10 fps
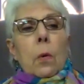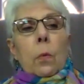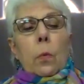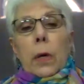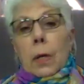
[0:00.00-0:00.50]

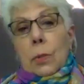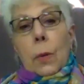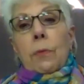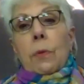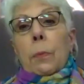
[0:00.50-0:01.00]
We
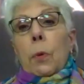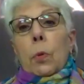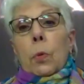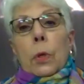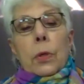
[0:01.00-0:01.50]
also have the
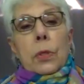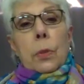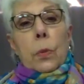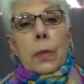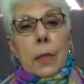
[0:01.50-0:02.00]
poll workers
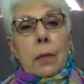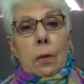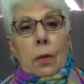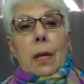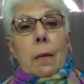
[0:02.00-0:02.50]
that we need
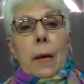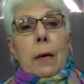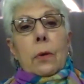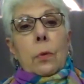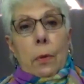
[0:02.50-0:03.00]
to think
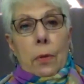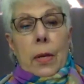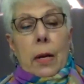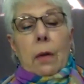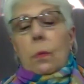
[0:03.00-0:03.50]
about who are
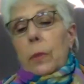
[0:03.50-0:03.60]
there.